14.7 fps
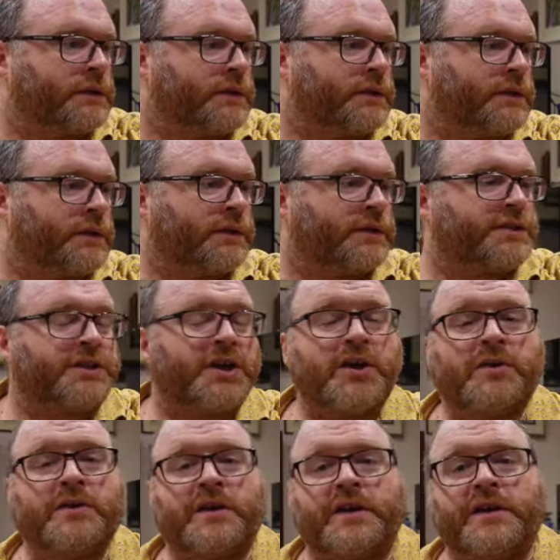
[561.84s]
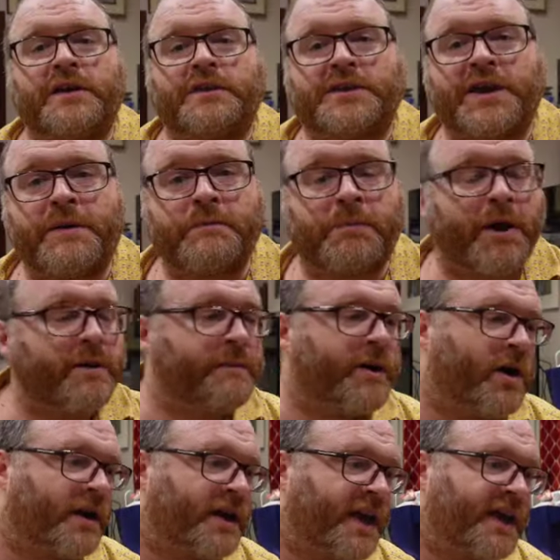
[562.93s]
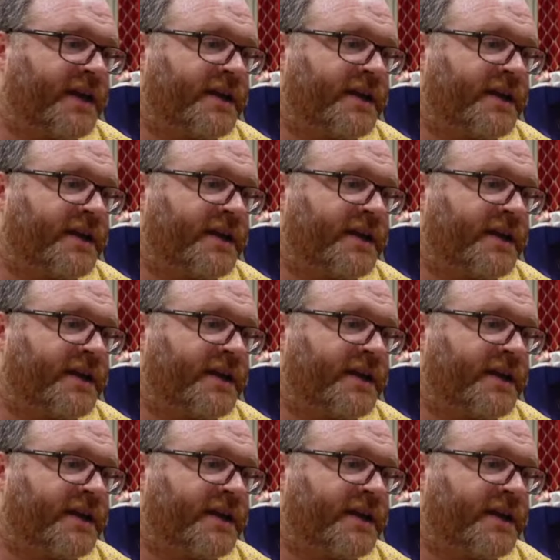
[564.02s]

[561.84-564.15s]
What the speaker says: Soon the tempo marking